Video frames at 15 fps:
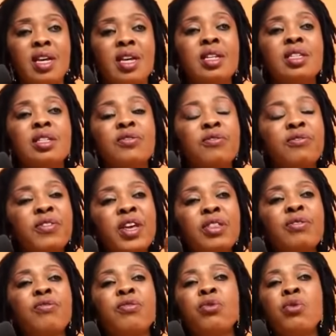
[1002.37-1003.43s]
he's
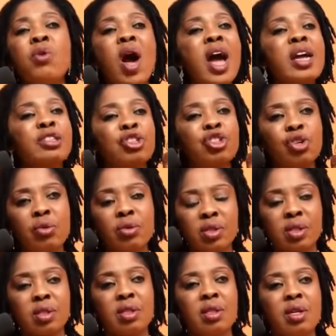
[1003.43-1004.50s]
faithful and
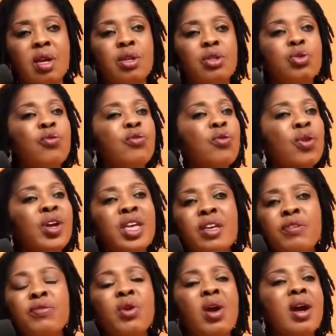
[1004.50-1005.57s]
just to
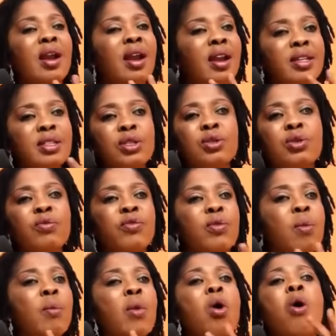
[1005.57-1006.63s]
forgive you and cleanse you
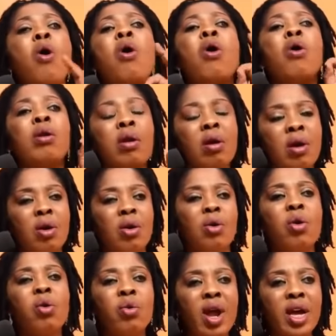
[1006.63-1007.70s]
from all
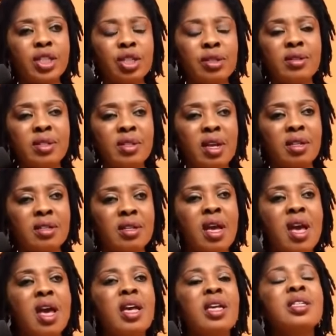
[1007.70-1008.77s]
unrighteousness.
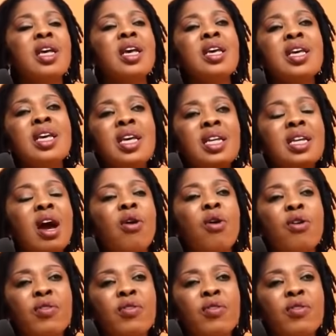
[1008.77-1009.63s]
He said, he that